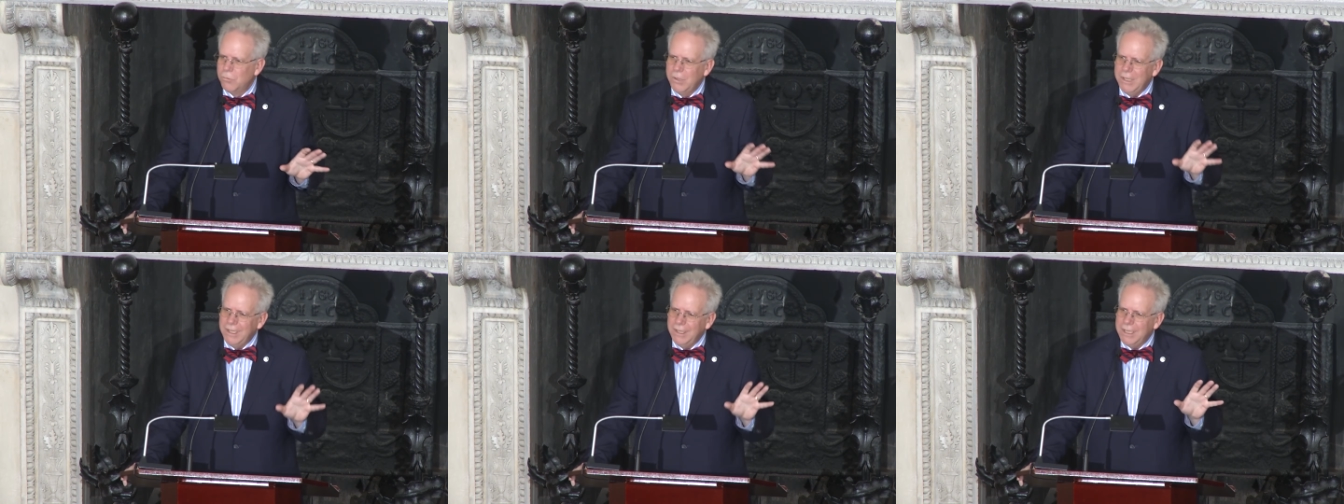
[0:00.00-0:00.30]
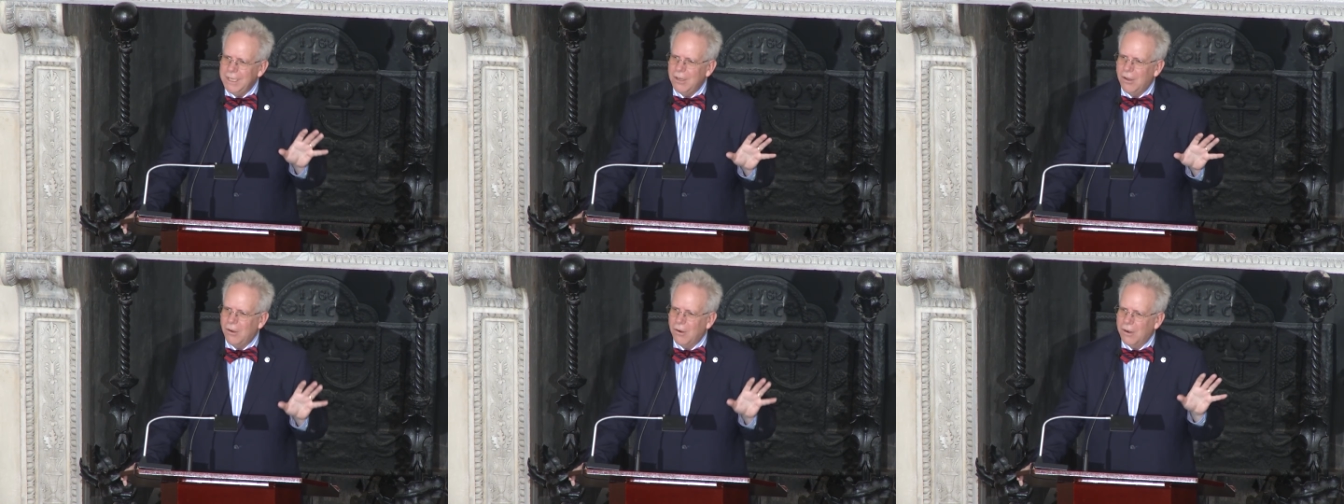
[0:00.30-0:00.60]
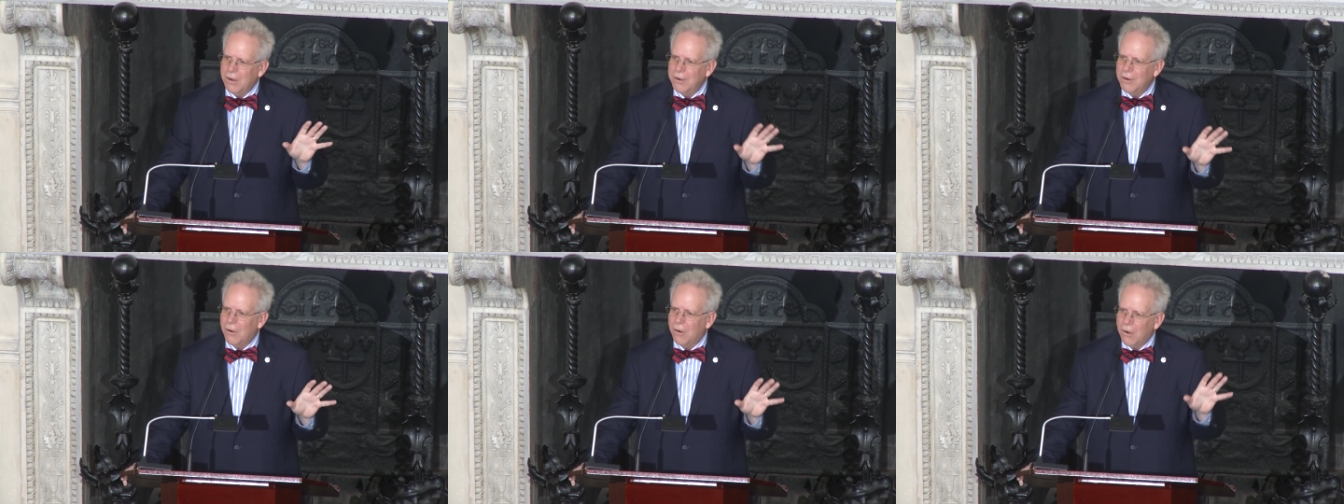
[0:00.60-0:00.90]
really
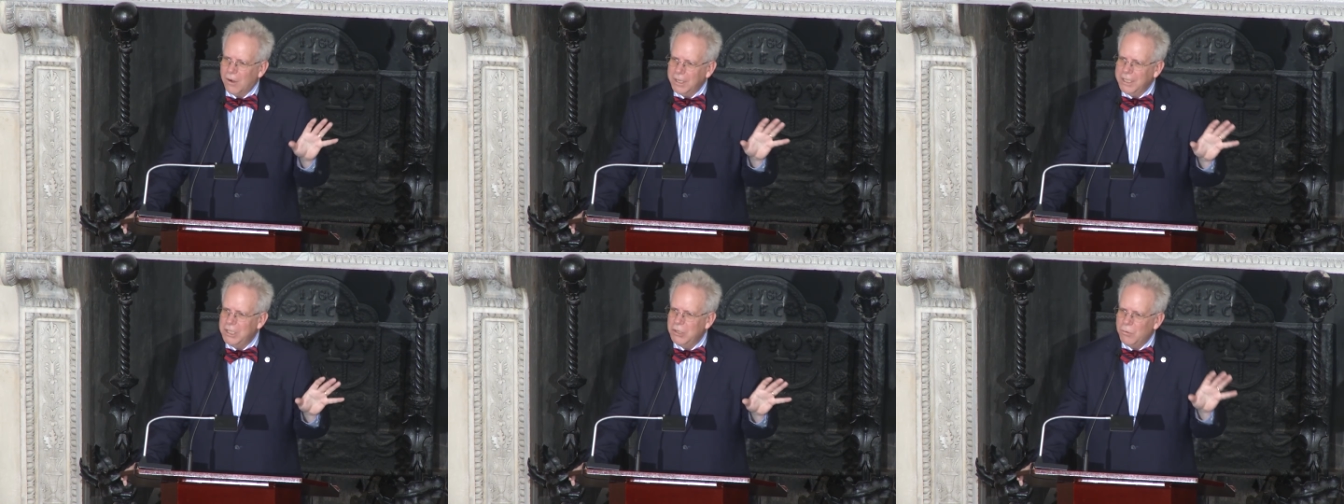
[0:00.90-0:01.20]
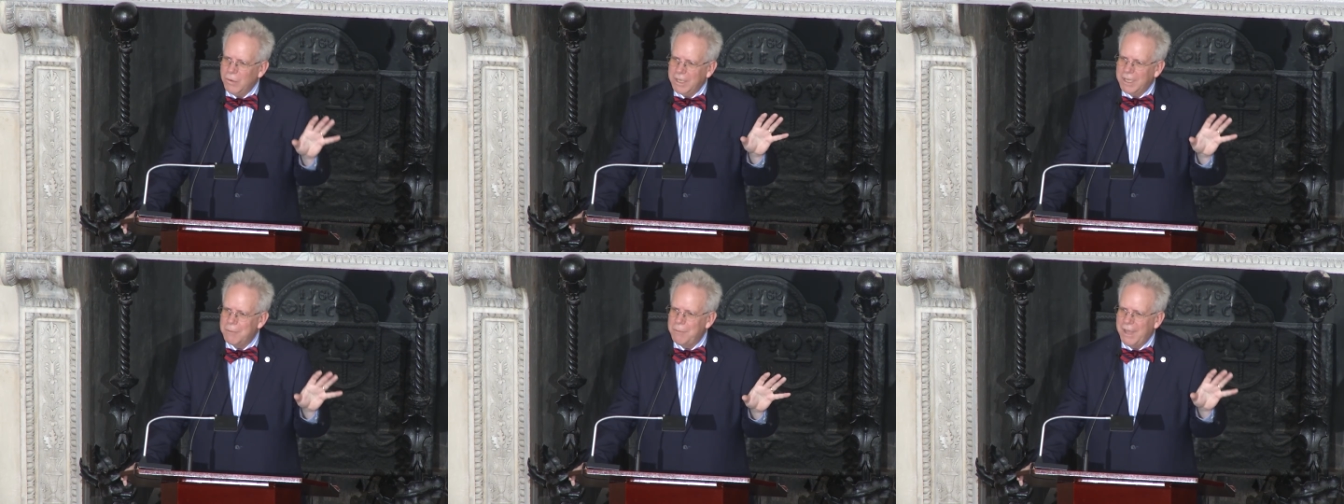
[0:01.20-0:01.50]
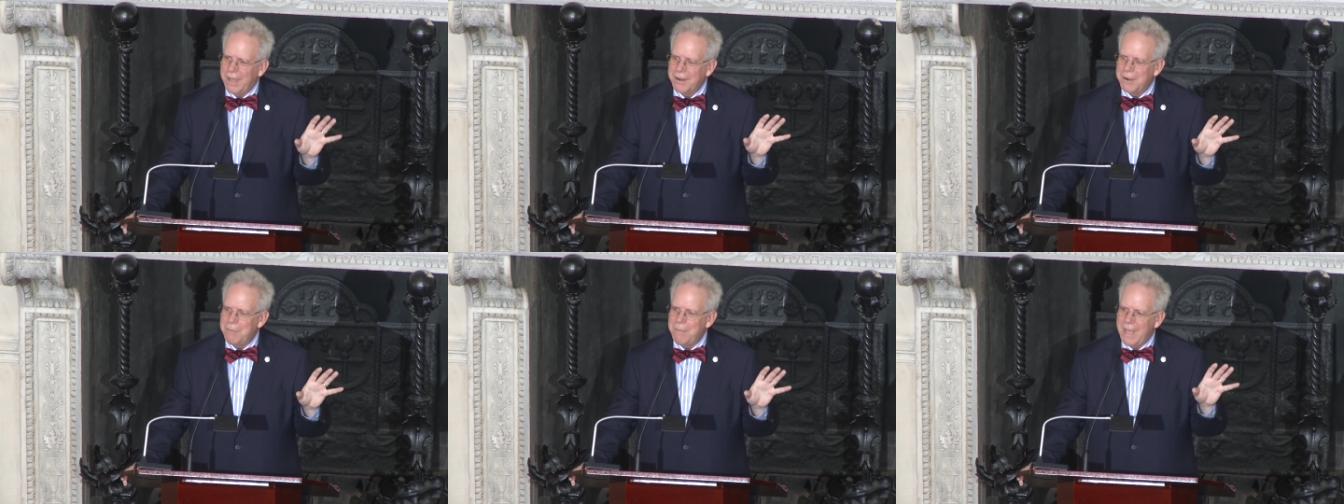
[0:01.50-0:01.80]
aren't arguing
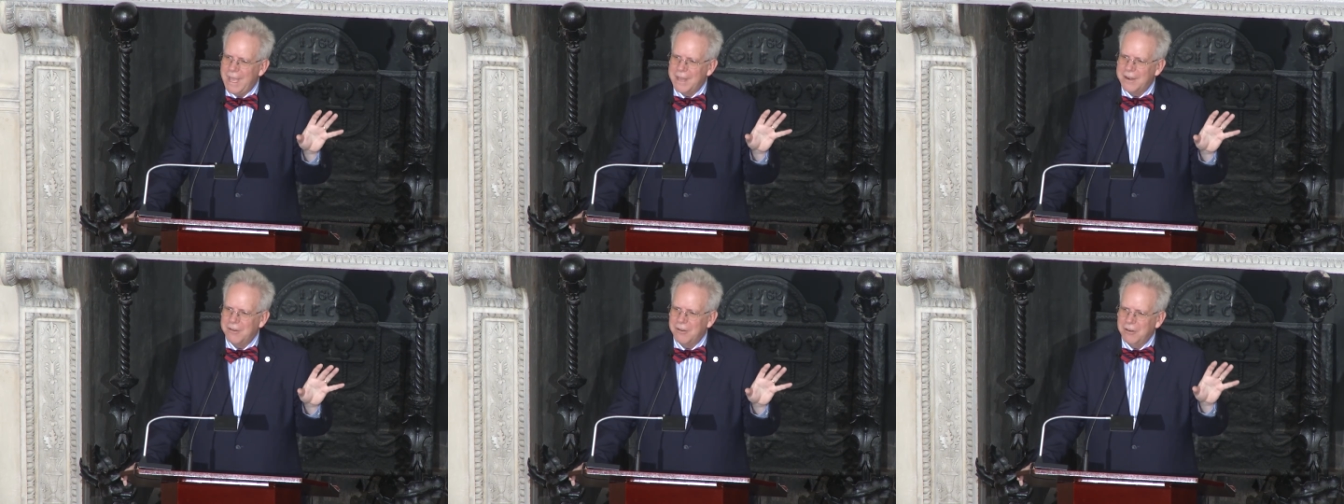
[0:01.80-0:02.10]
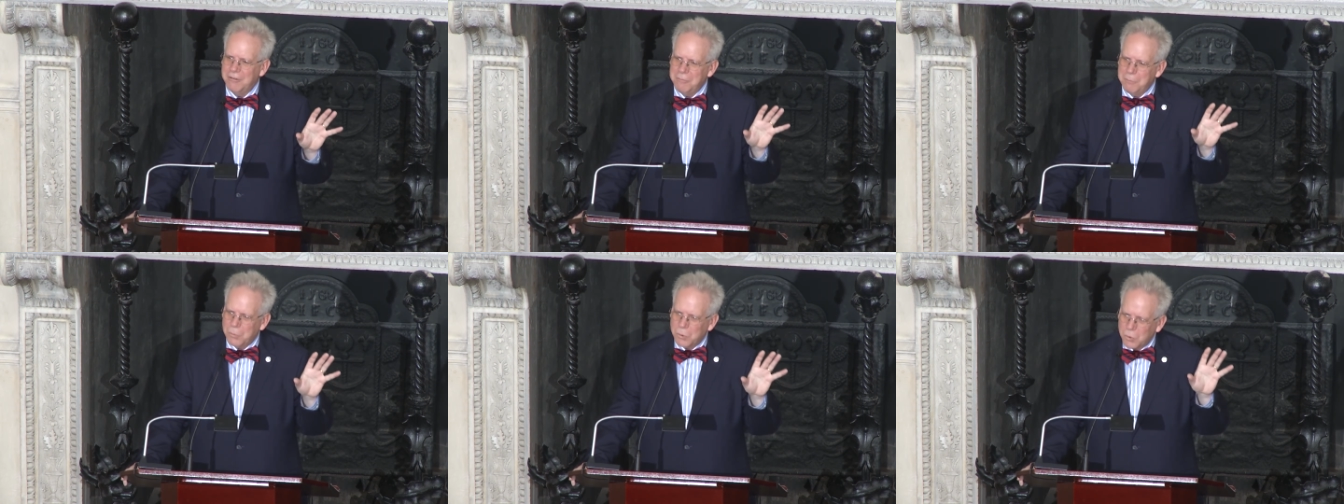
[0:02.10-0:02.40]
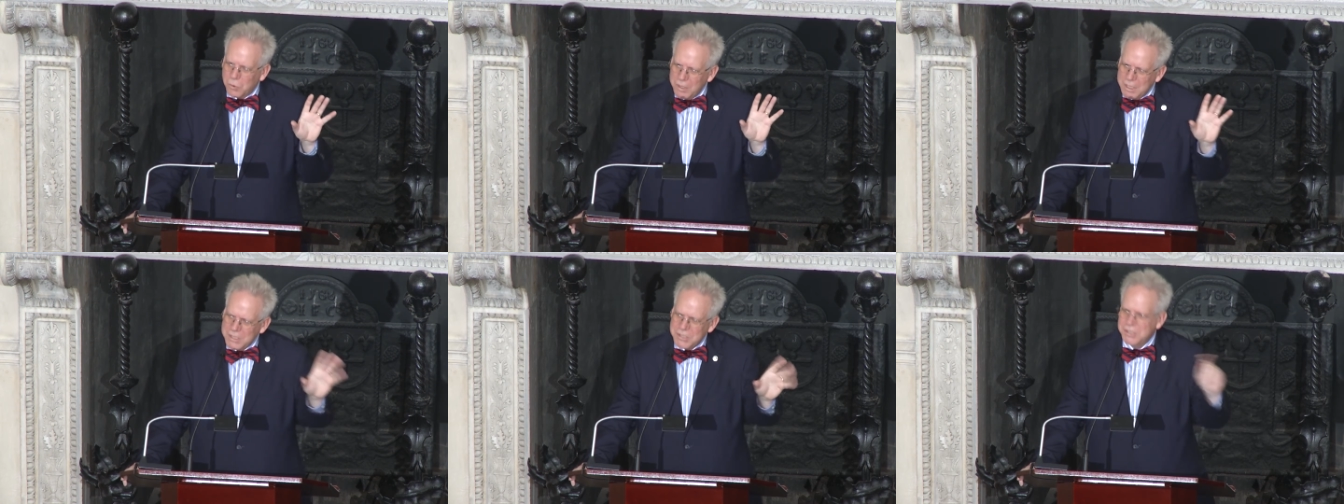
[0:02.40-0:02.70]
about a matter of
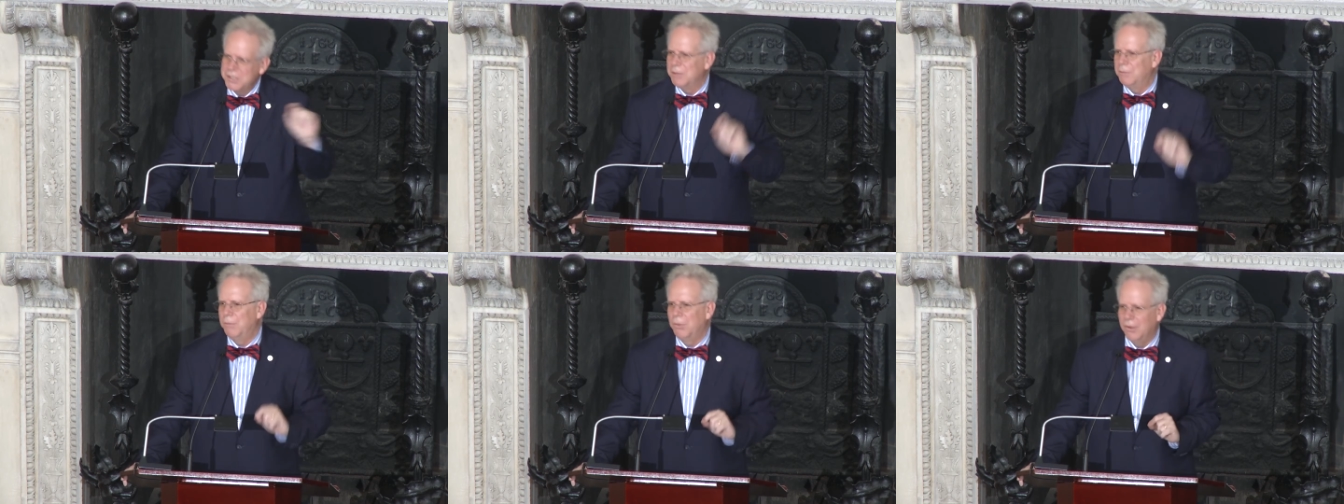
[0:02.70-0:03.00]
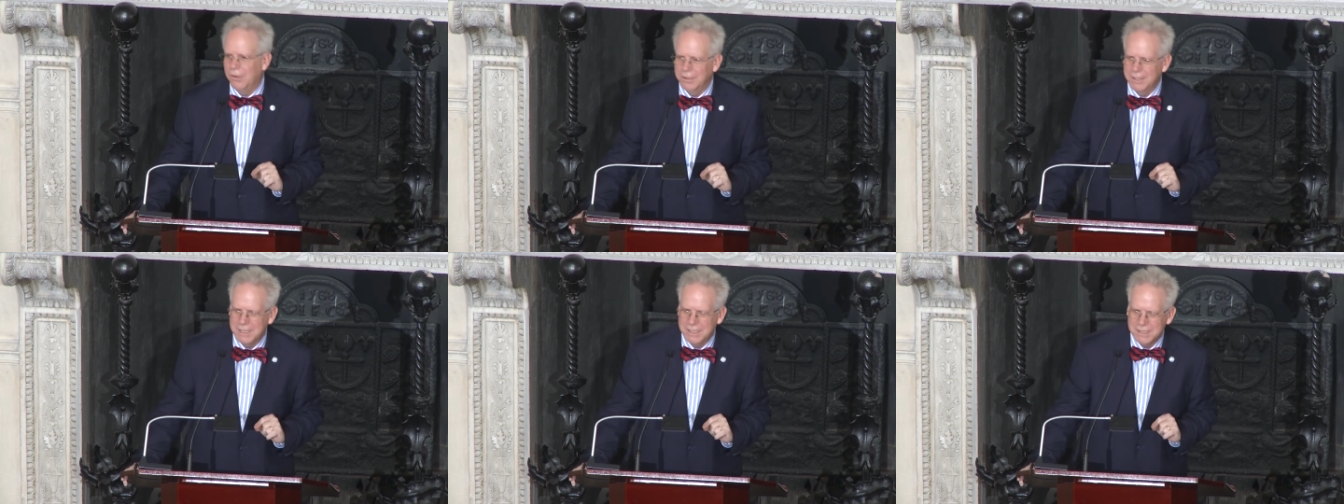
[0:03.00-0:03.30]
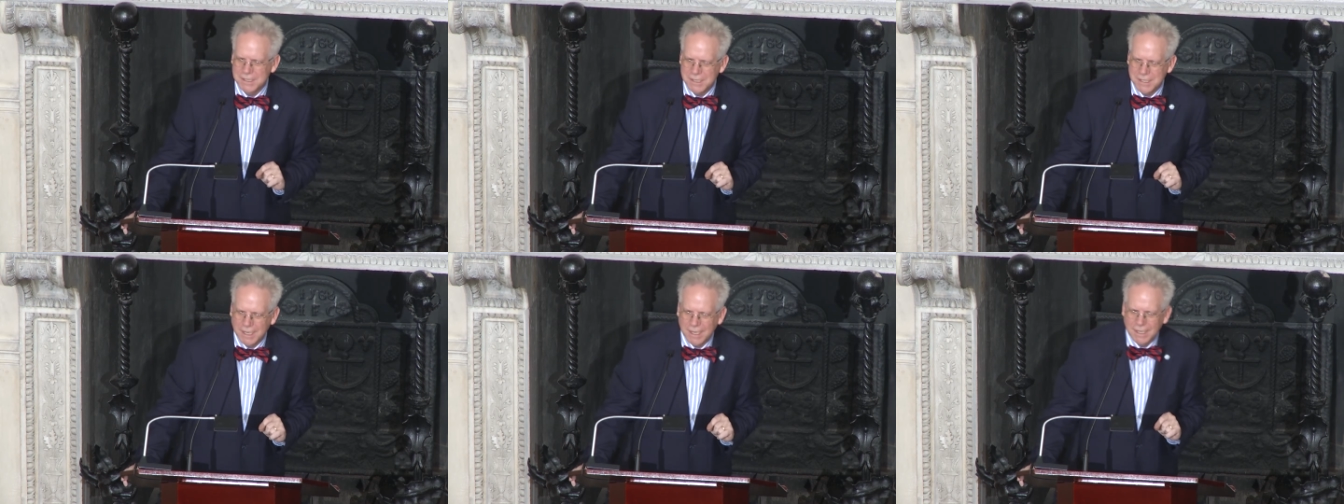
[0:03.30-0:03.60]
principle," he
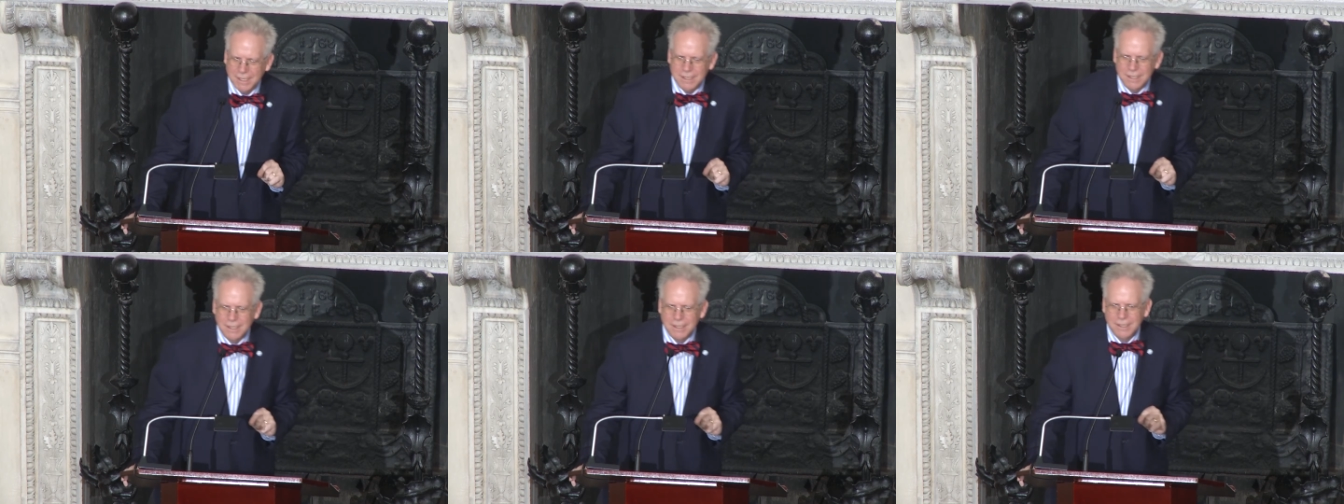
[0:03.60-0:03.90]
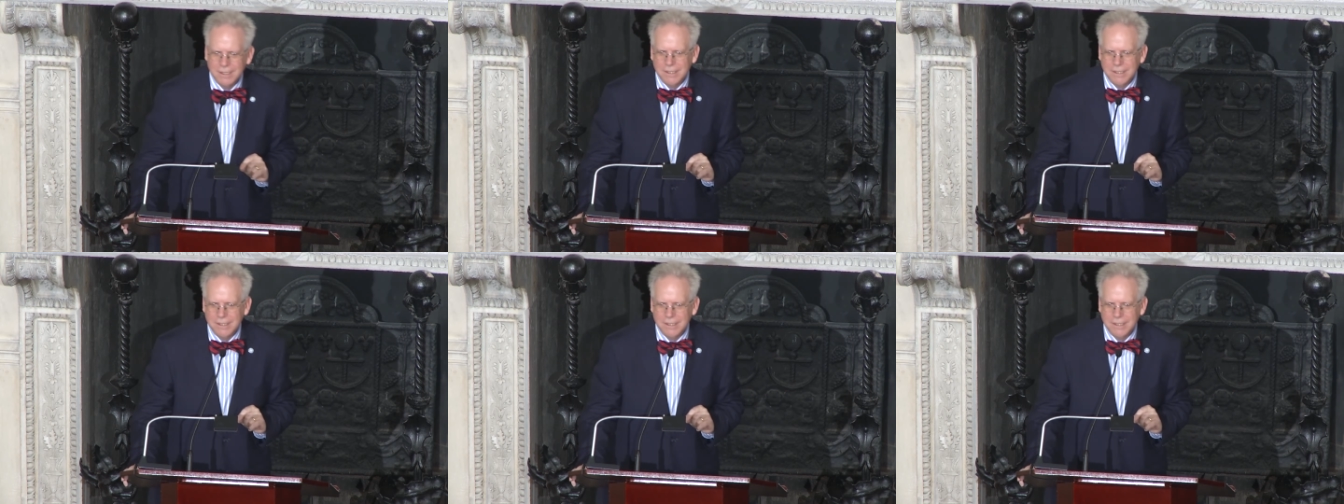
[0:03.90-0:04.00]
said.